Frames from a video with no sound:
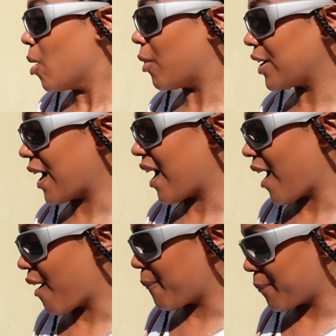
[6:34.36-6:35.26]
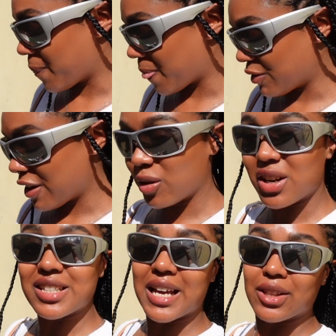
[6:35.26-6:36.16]
But yeah, um, thank God
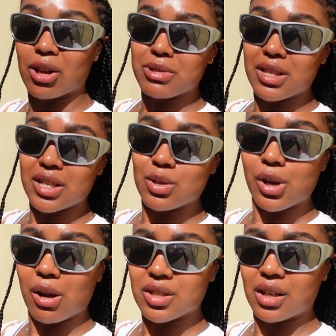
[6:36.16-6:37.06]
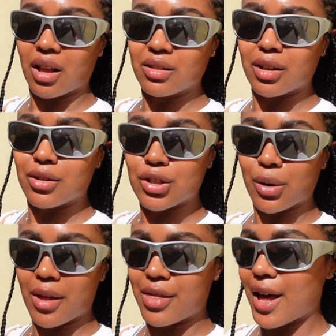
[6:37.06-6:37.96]
I signed up to this when I was in London, the
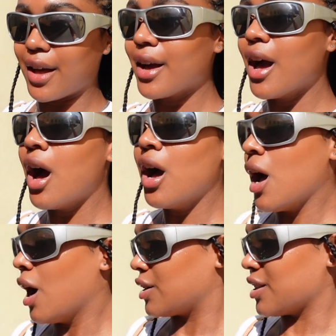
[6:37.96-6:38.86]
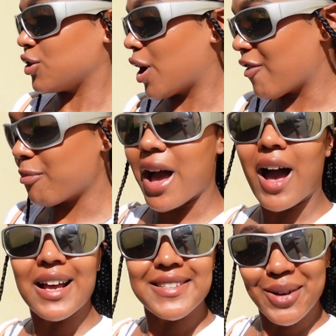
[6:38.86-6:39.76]
scooter thing. Because I don't have my
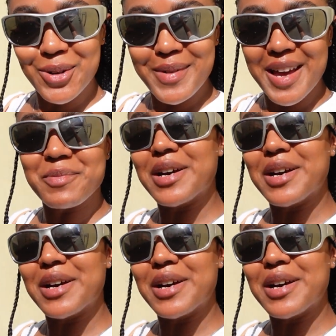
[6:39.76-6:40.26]
ID on me.